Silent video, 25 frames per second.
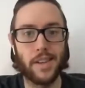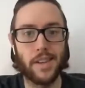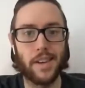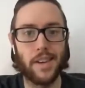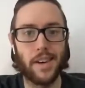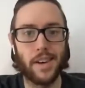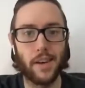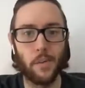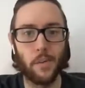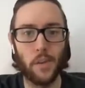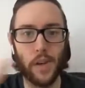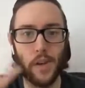
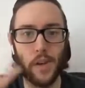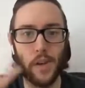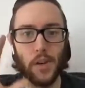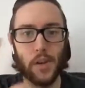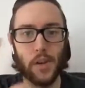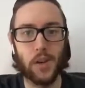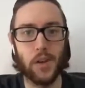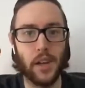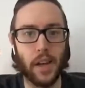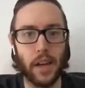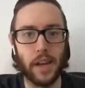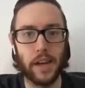Uh, we
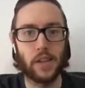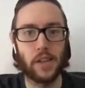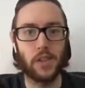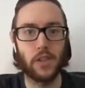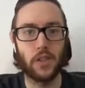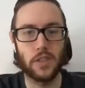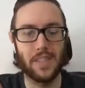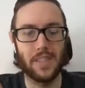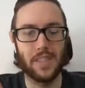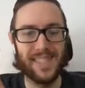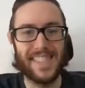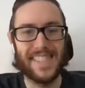couldn't
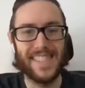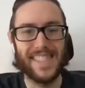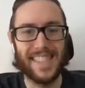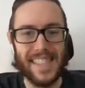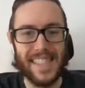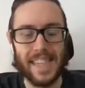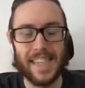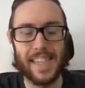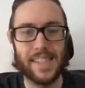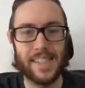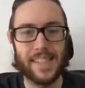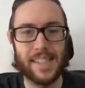actually
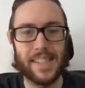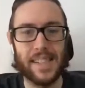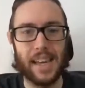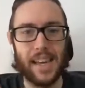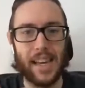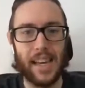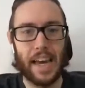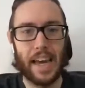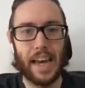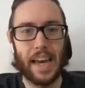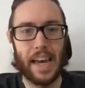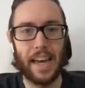see it
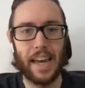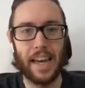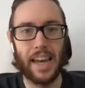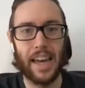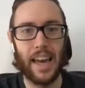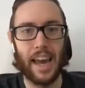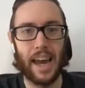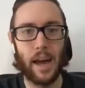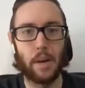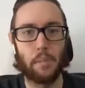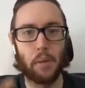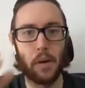uh,
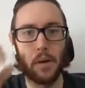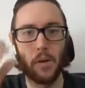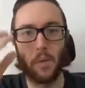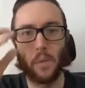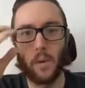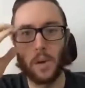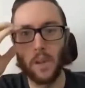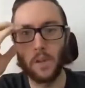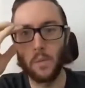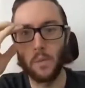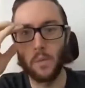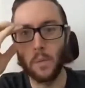happen,
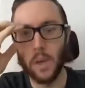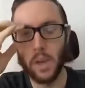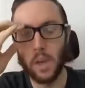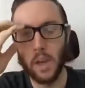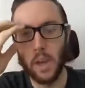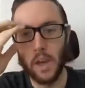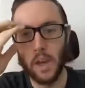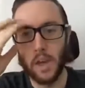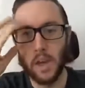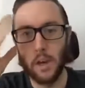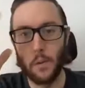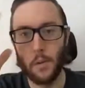right?
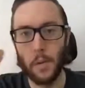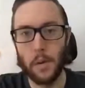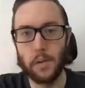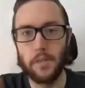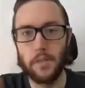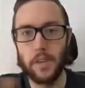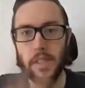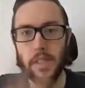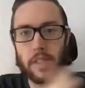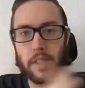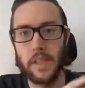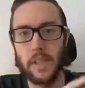We we
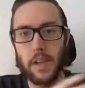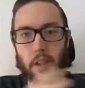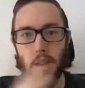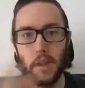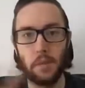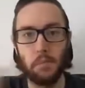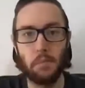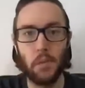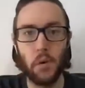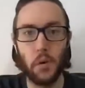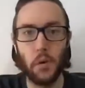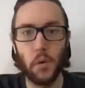visited
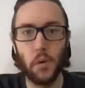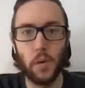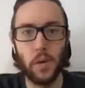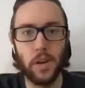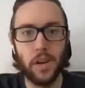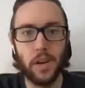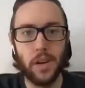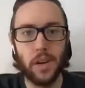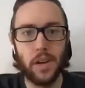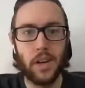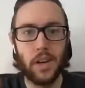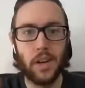the
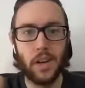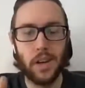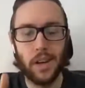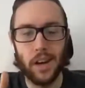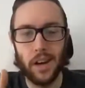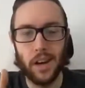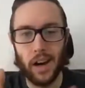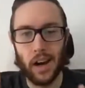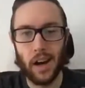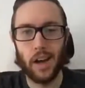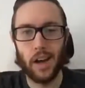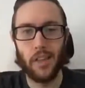moon uh,
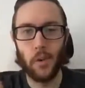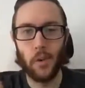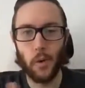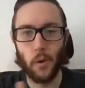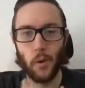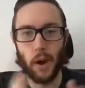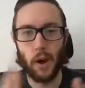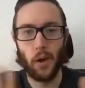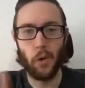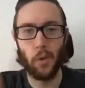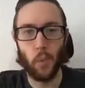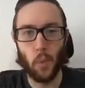on the
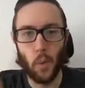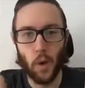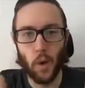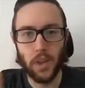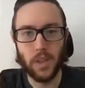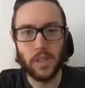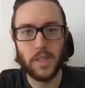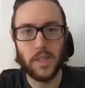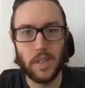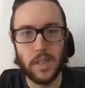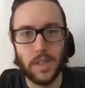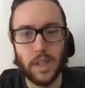ground
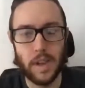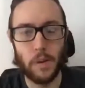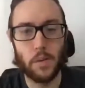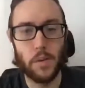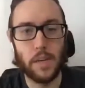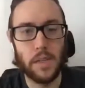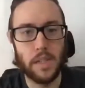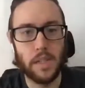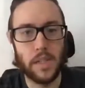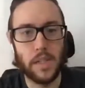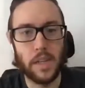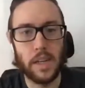once, and that
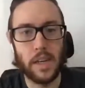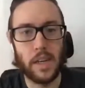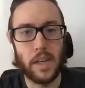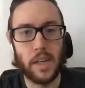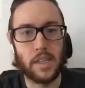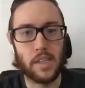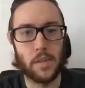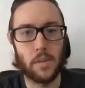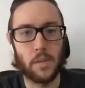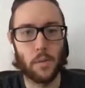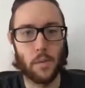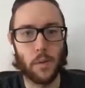was
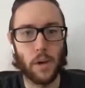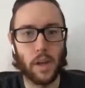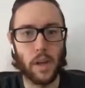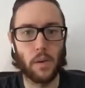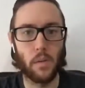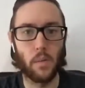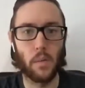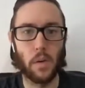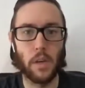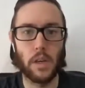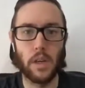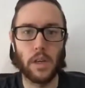it,
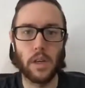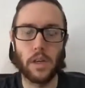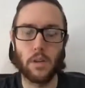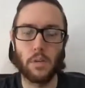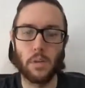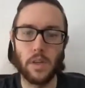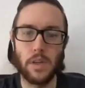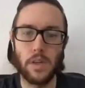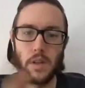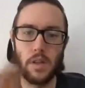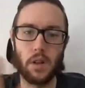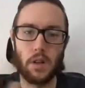right? We
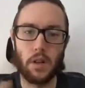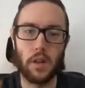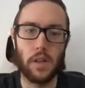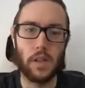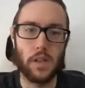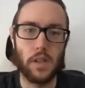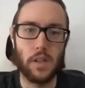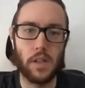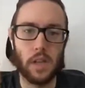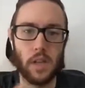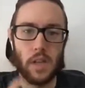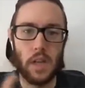we
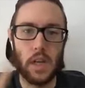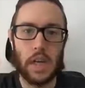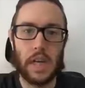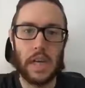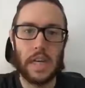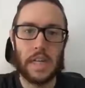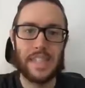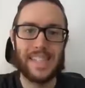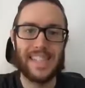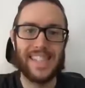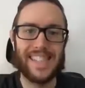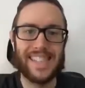started to
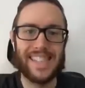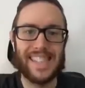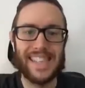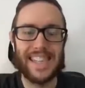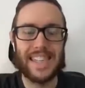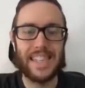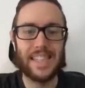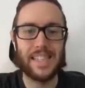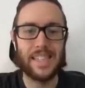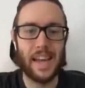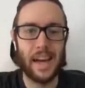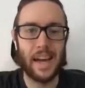to
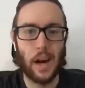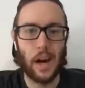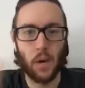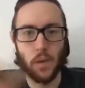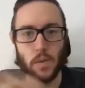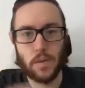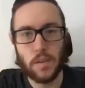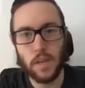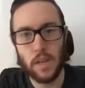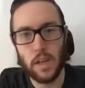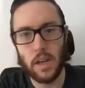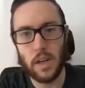tease
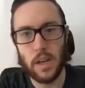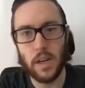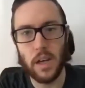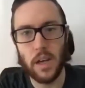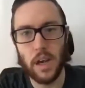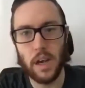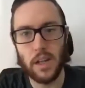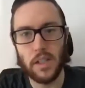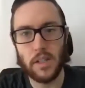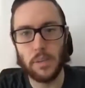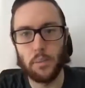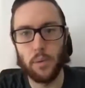out uh,
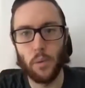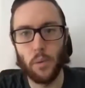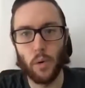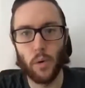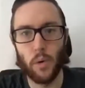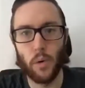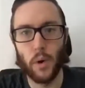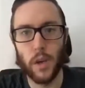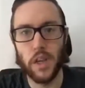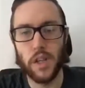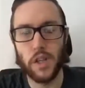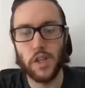
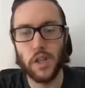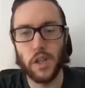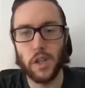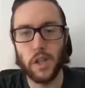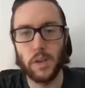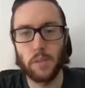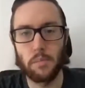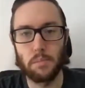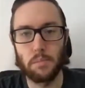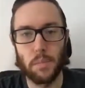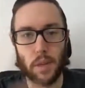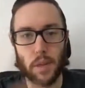
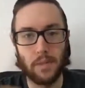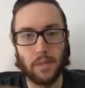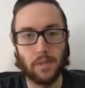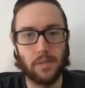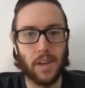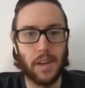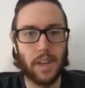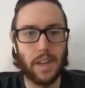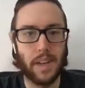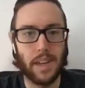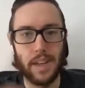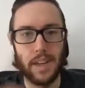exploration, but
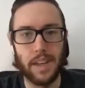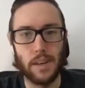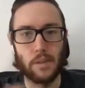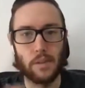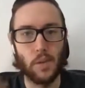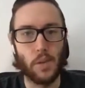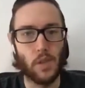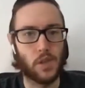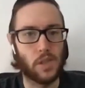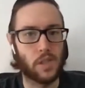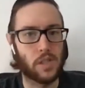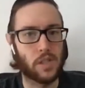again, it
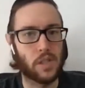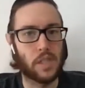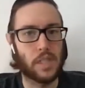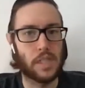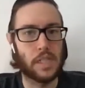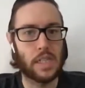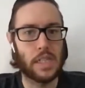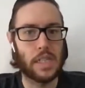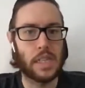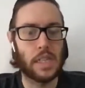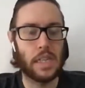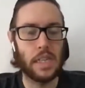was just
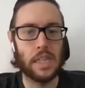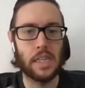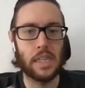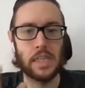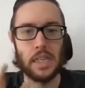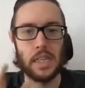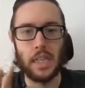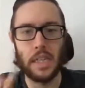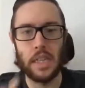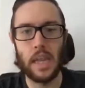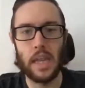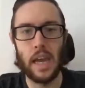a
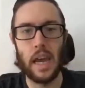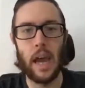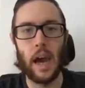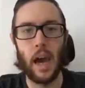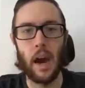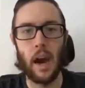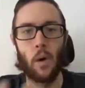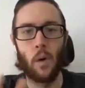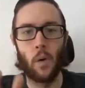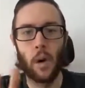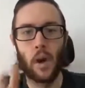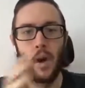tease, and
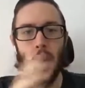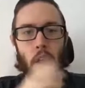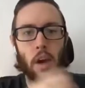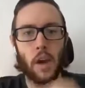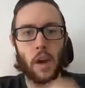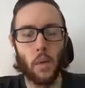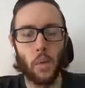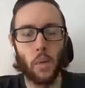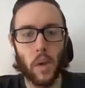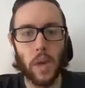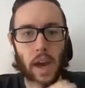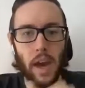now
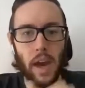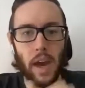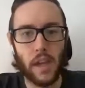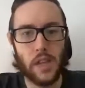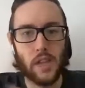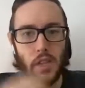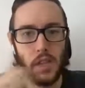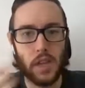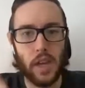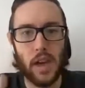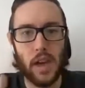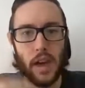we
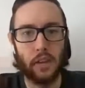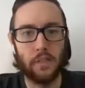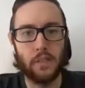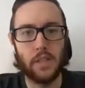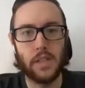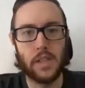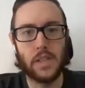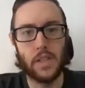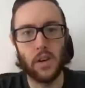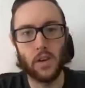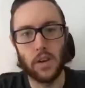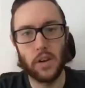actually have
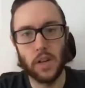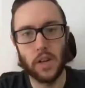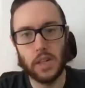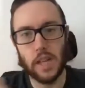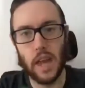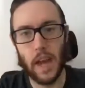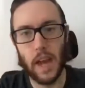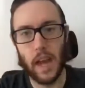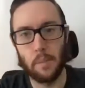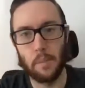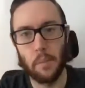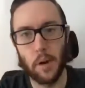this starting
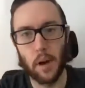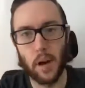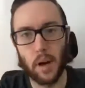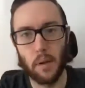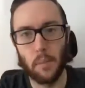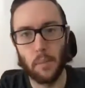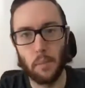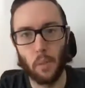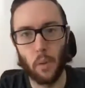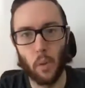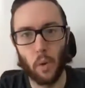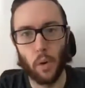to happen on
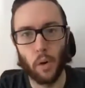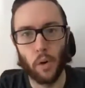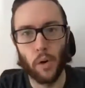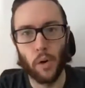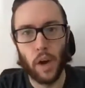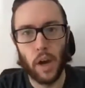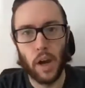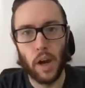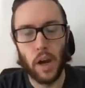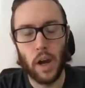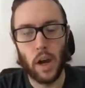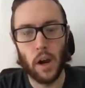a more
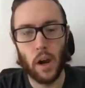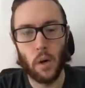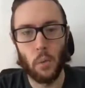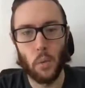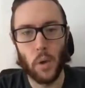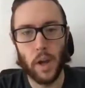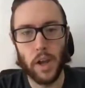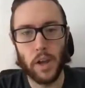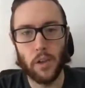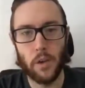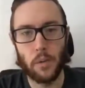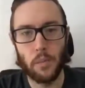uh,
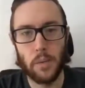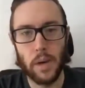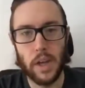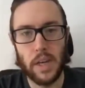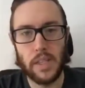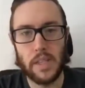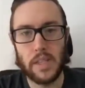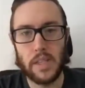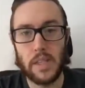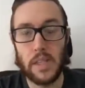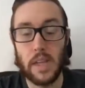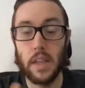regular
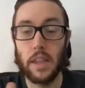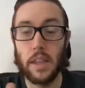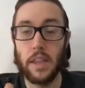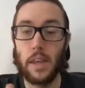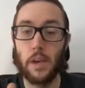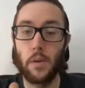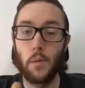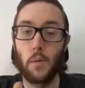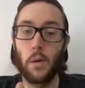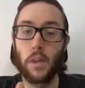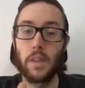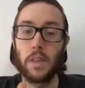basis. And I
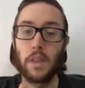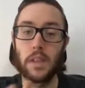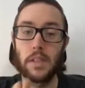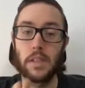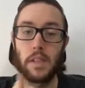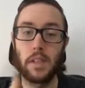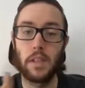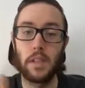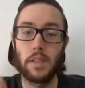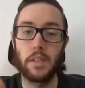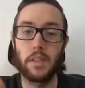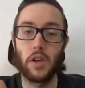think one thing
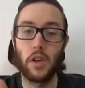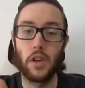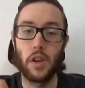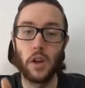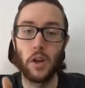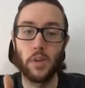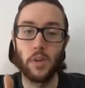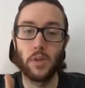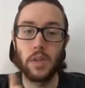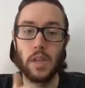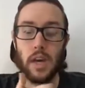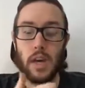to to
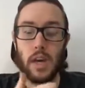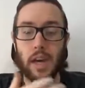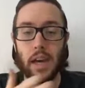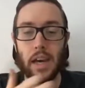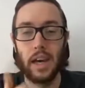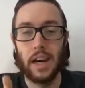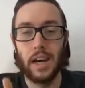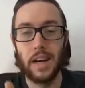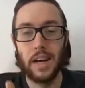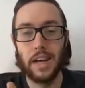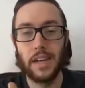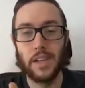note
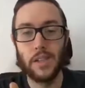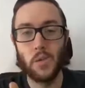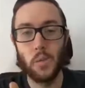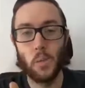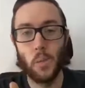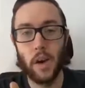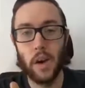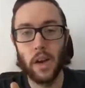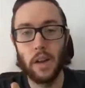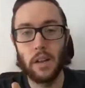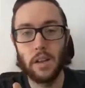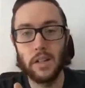uh, as
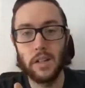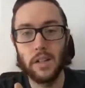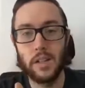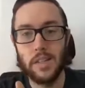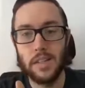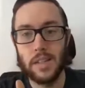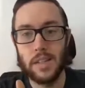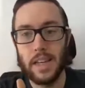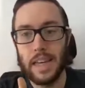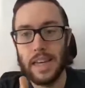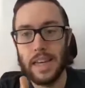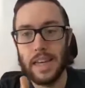well
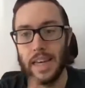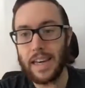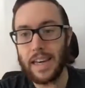is